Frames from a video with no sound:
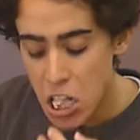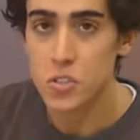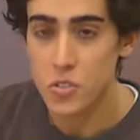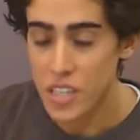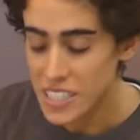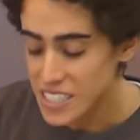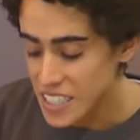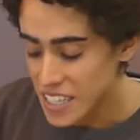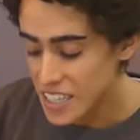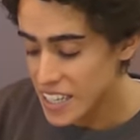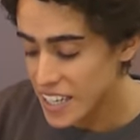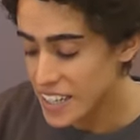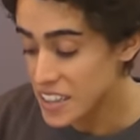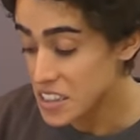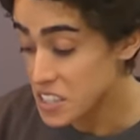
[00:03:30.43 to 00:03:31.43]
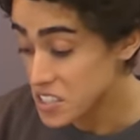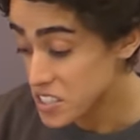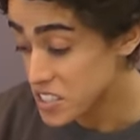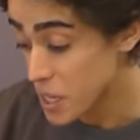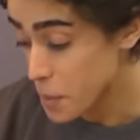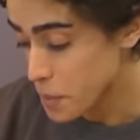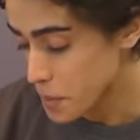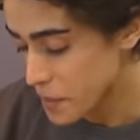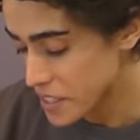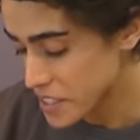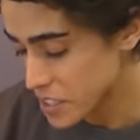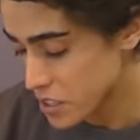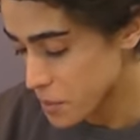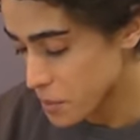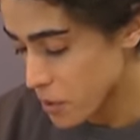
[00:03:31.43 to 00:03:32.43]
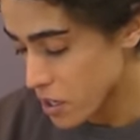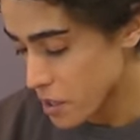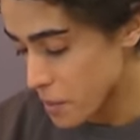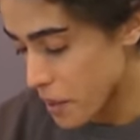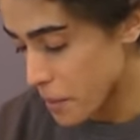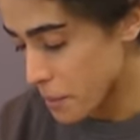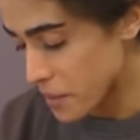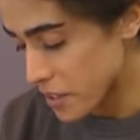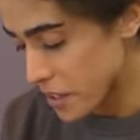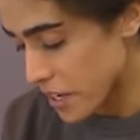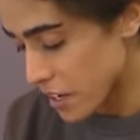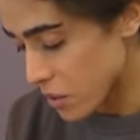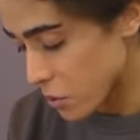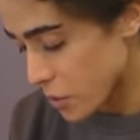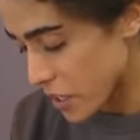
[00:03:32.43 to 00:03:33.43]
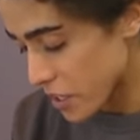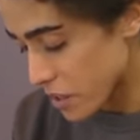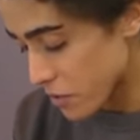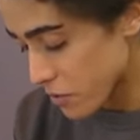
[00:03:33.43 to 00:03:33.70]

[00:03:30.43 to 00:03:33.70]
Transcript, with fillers: So that's kind of like the supplementary part of my meal out of the way.